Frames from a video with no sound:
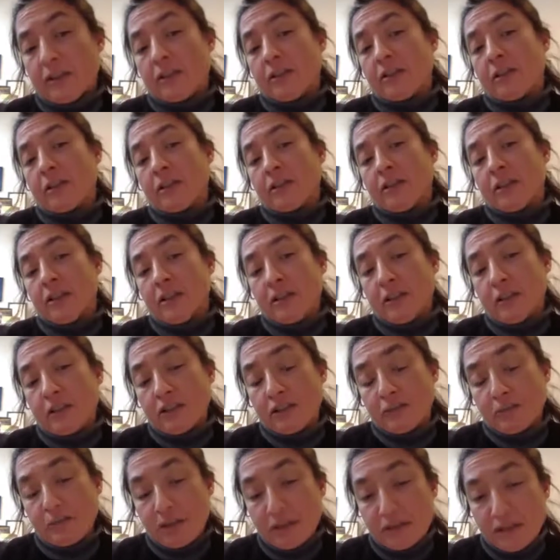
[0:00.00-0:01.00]
on a
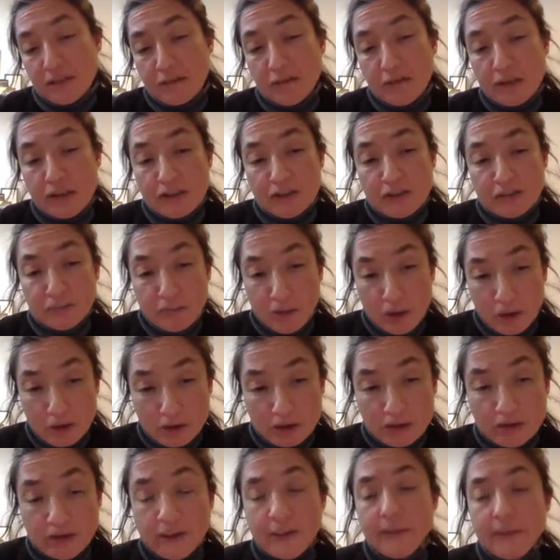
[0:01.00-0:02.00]
specific
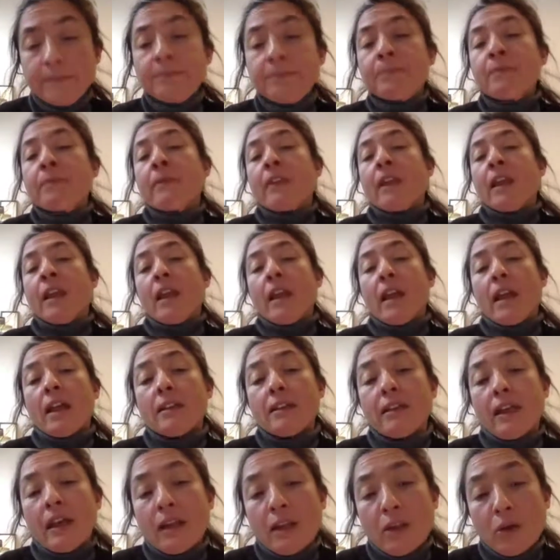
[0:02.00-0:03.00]
spot.
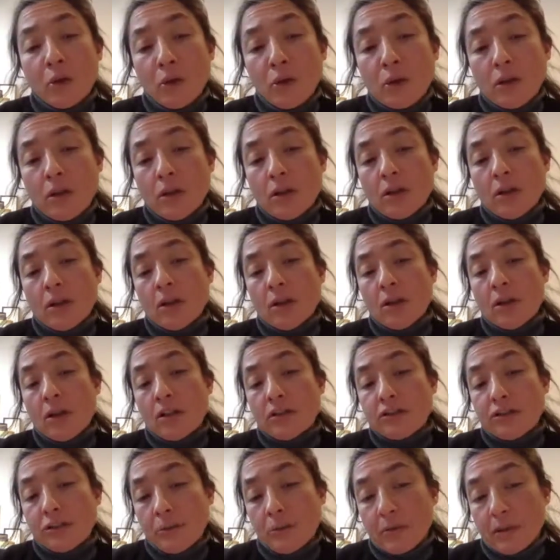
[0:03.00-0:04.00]
And now,
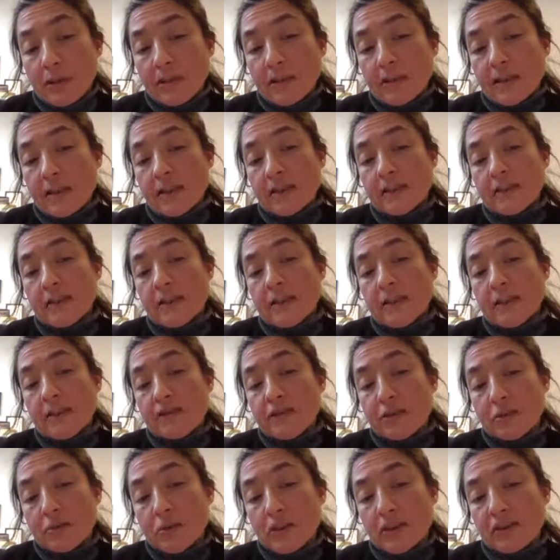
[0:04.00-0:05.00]
so practically the
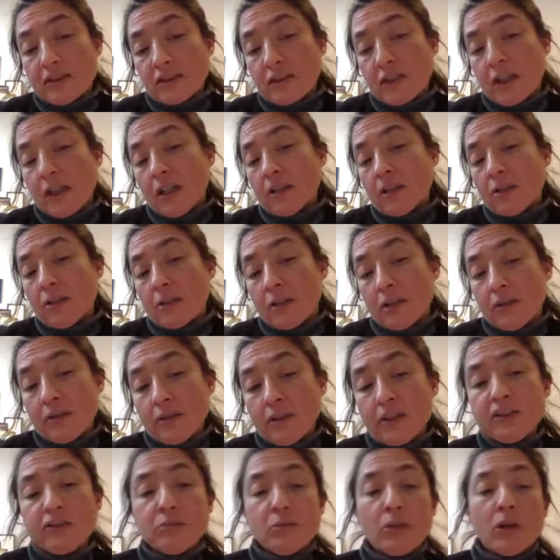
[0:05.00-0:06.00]
laser will scan on a
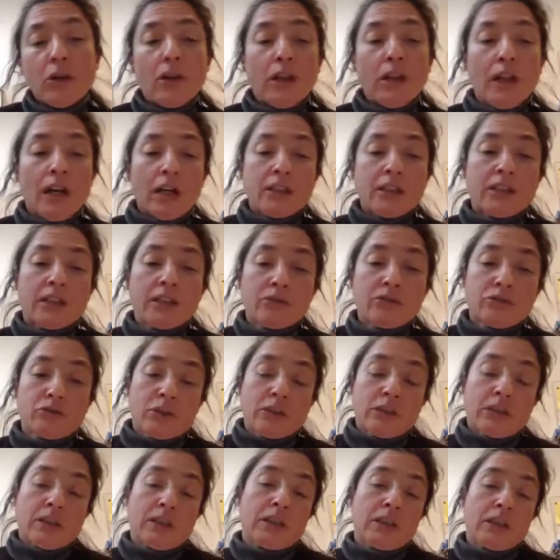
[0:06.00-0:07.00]
very small area,
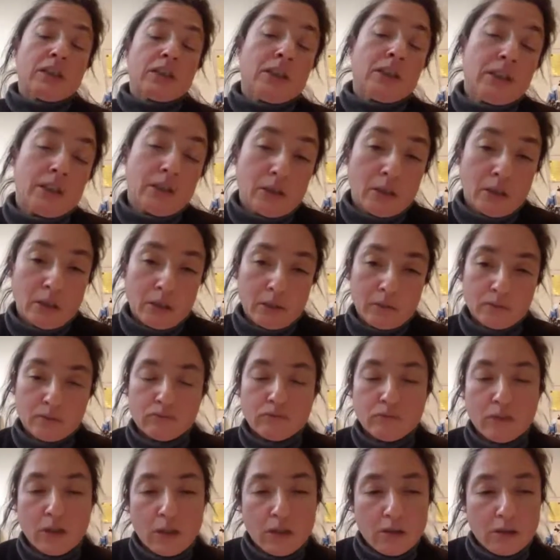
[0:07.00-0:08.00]
generally
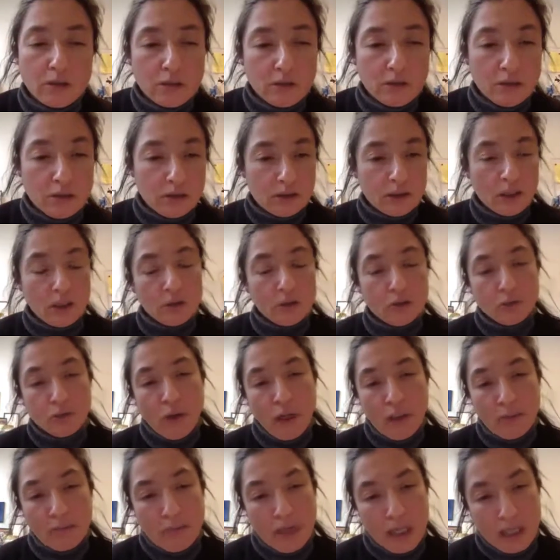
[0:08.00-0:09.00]
around
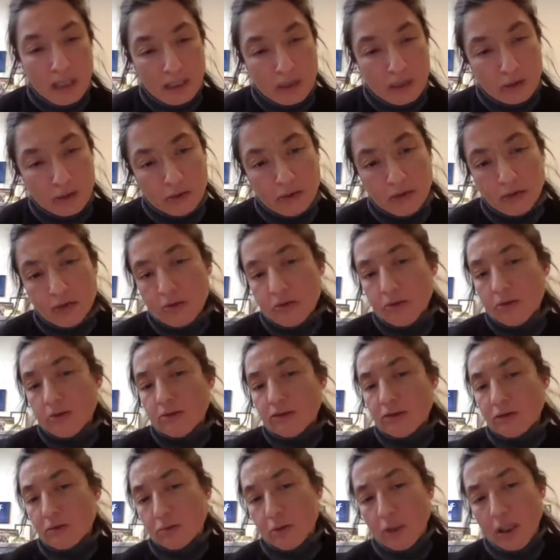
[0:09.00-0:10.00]
1 micron
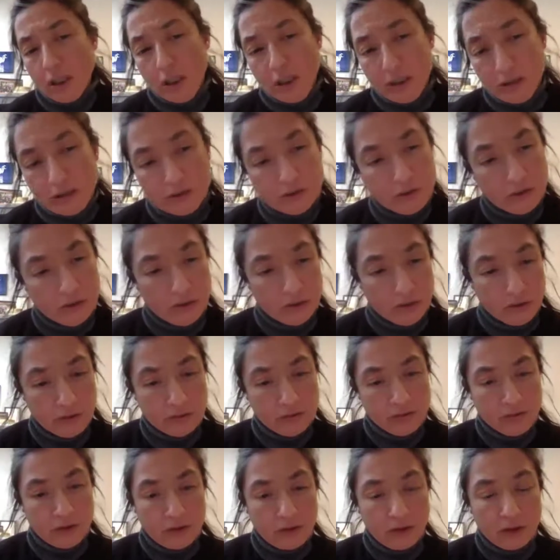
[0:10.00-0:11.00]
squared or
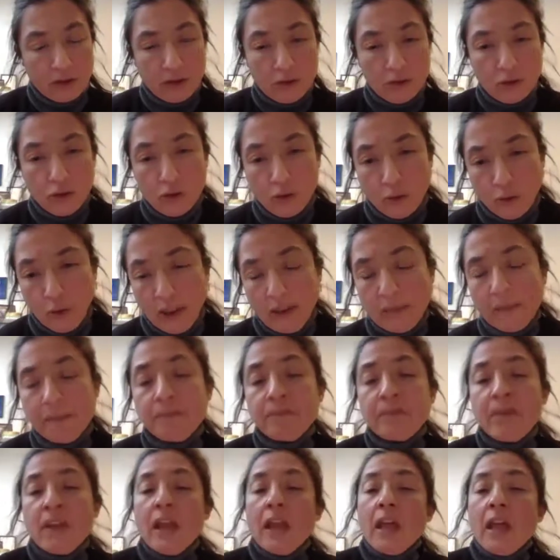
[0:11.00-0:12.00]
even lower.
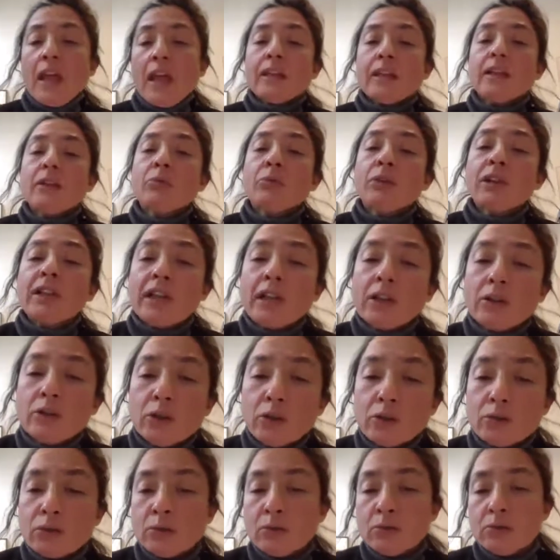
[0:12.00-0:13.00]
And then we can
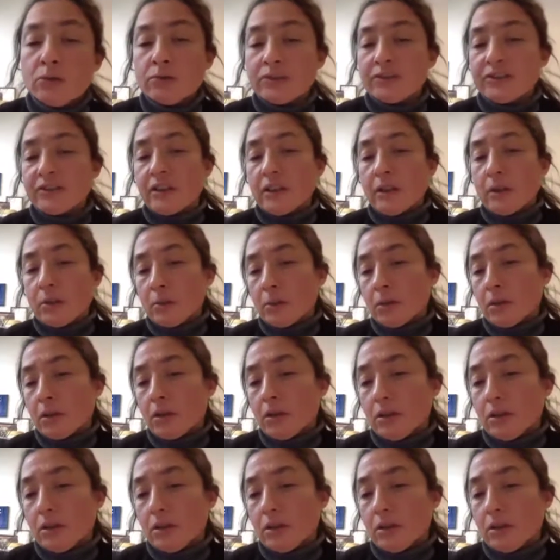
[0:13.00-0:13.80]
go to do some